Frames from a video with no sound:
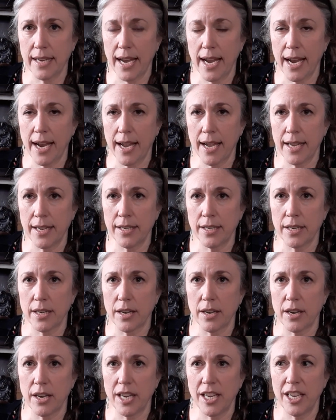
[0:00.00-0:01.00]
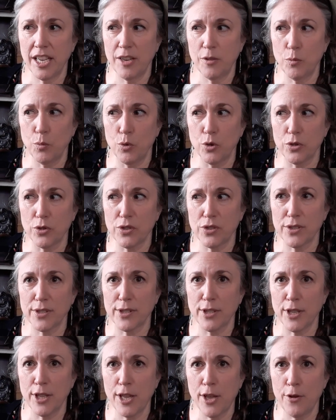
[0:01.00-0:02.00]
and it will
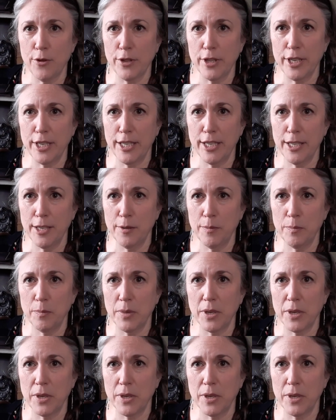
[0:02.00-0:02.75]
slowly